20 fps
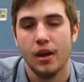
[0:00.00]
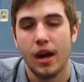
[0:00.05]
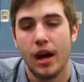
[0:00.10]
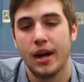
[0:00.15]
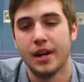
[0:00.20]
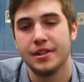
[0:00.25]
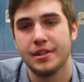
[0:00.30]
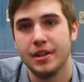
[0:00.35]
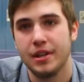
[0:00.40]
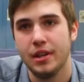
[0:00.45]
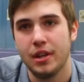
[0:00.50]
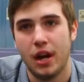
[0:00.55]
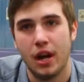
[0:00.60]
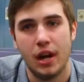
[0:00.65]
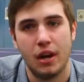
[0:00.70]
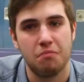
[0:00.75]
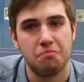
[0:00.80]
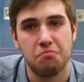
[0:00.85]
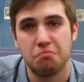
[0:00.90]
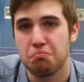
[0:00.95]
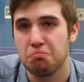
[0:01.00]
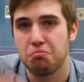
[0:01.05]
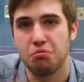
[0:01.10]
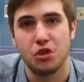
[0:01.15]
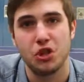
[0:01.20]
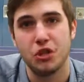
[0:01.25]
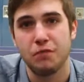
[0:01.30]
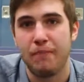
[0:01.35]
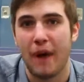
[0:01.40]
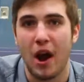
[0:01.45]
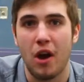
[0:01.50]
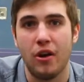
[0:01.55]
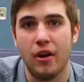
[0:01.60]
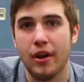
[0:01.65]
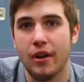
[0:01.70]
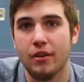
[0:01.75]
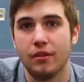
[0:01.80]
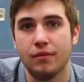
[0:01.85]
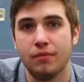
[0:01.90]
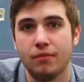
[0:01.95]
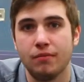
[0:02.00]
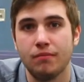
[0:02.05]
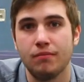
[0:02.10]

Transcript: Honestly, um, just pirate